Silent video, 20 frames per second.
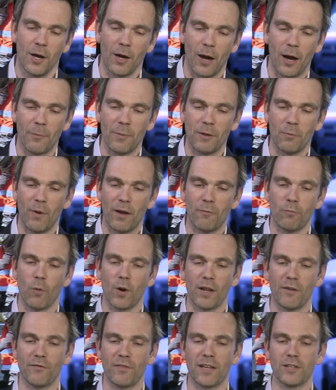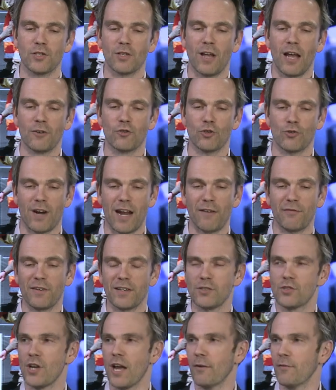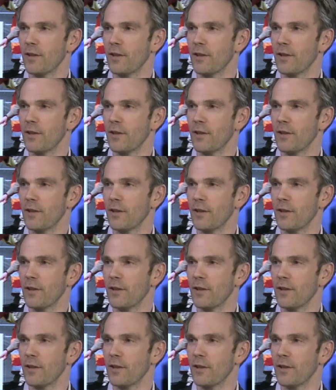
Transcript: I mean, what if there's a traffic jam?